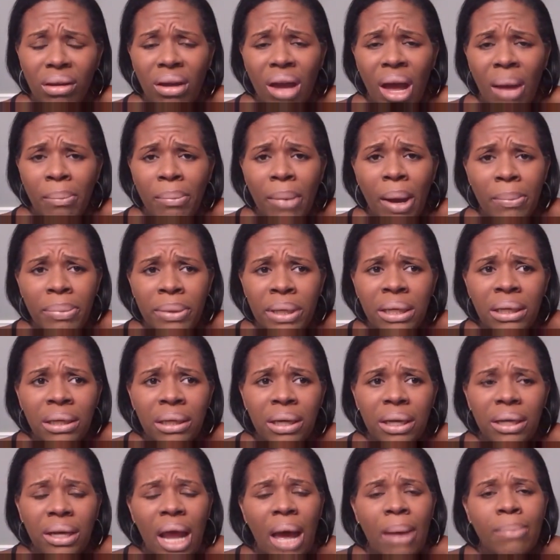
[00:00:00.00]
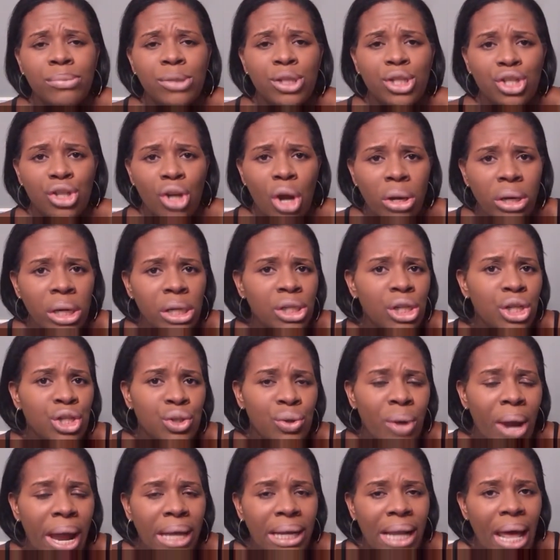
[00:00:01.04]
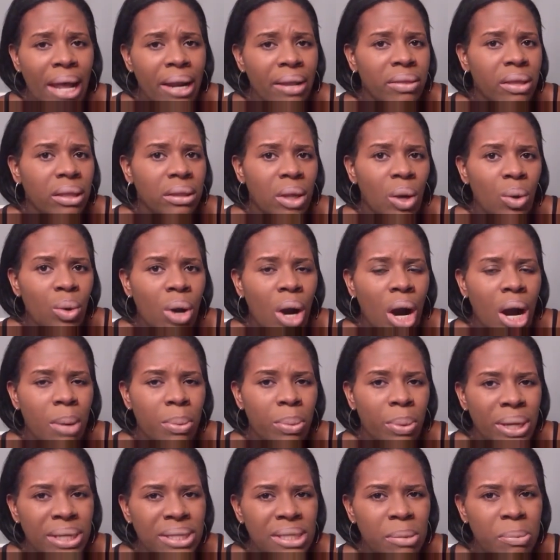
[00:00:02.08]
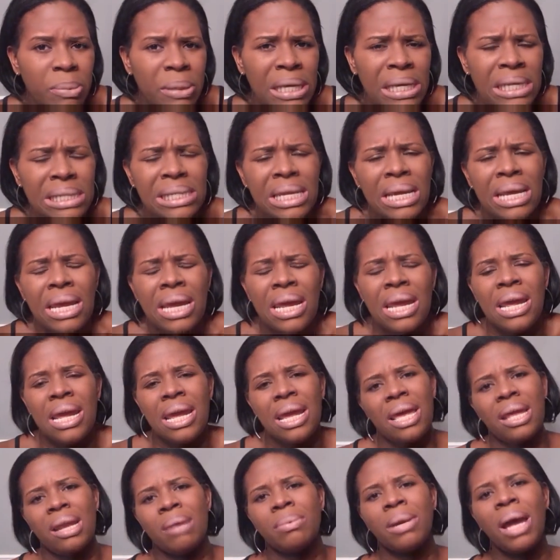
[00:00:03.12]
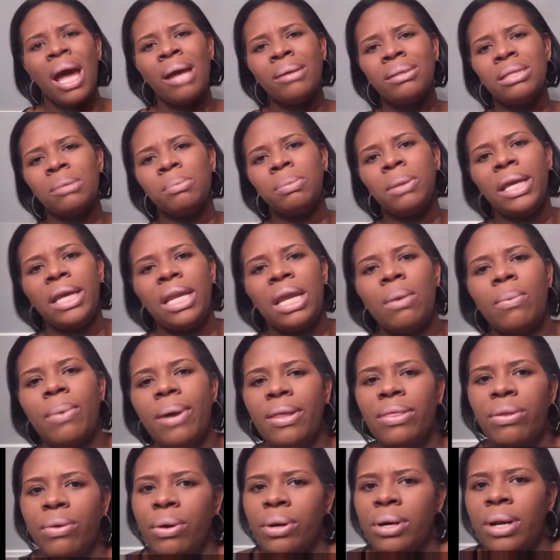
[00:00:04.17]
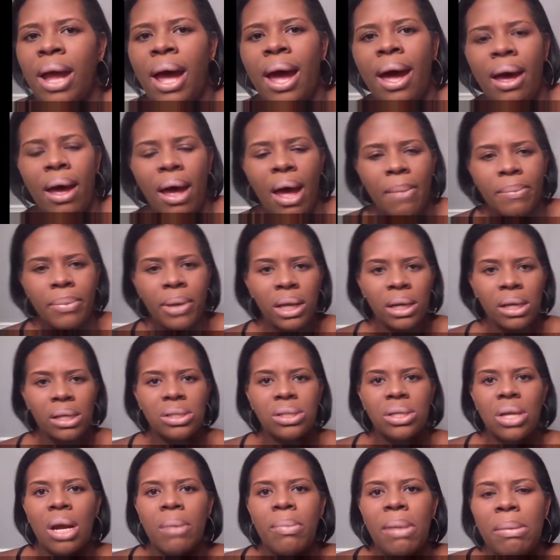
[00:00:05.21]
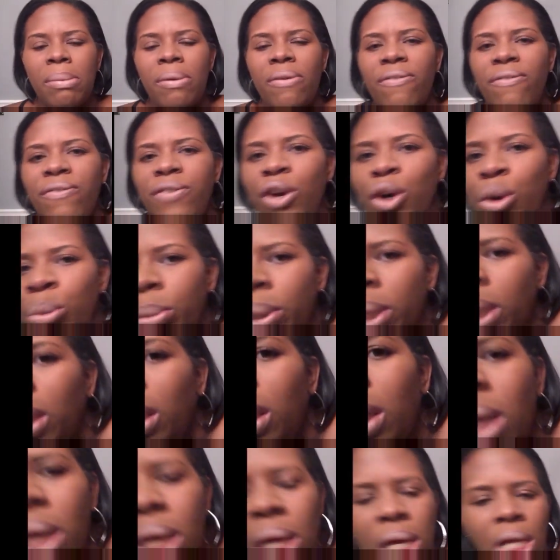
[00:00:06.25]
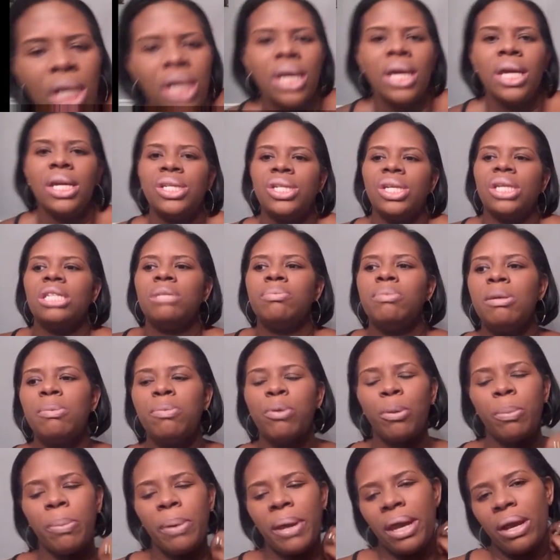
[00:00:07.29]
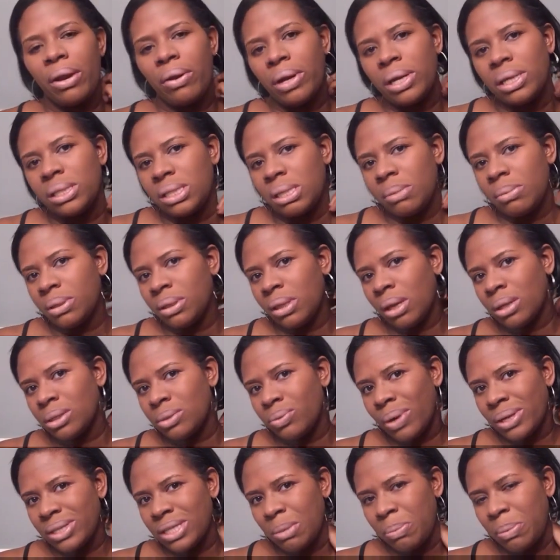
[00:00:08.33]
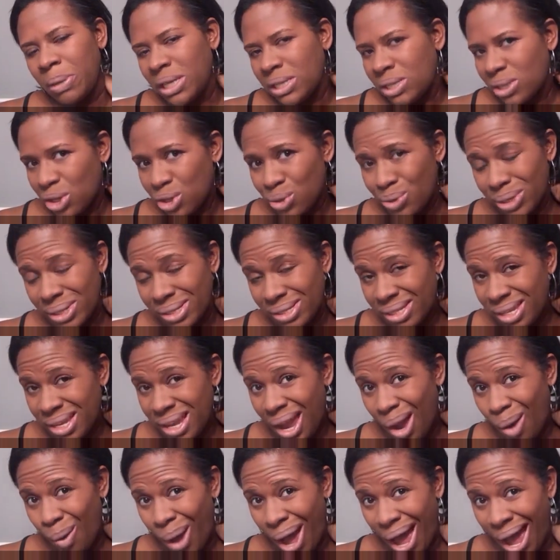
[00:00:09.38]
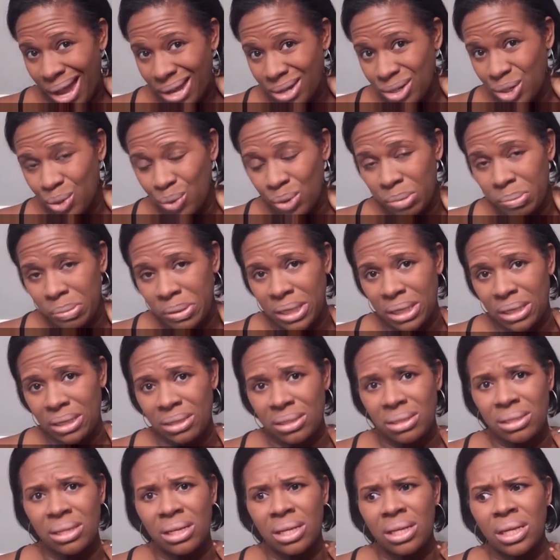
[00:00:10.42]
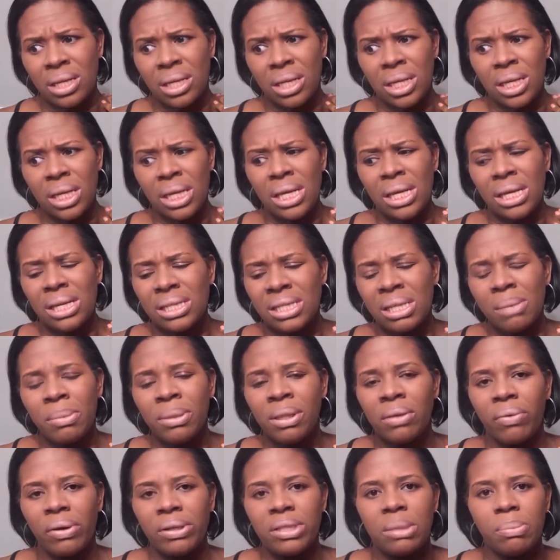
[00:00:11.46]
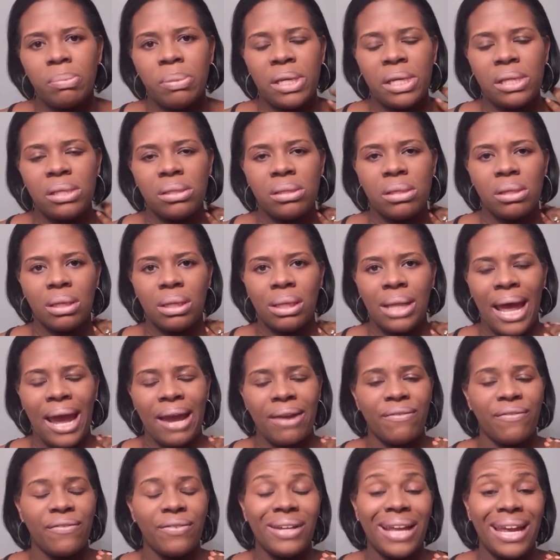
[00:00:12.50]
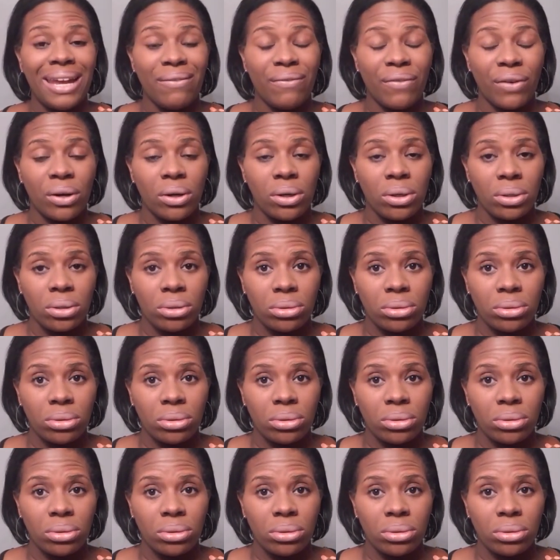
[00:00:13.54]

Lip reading: I'm good. I'm starting to try a lot of the low carb recipes, and I'm contemplating whether or not I'm going to start maybe filming just me preparing some of those recipes so you can see how I do it, because some of the recipes lack flavor.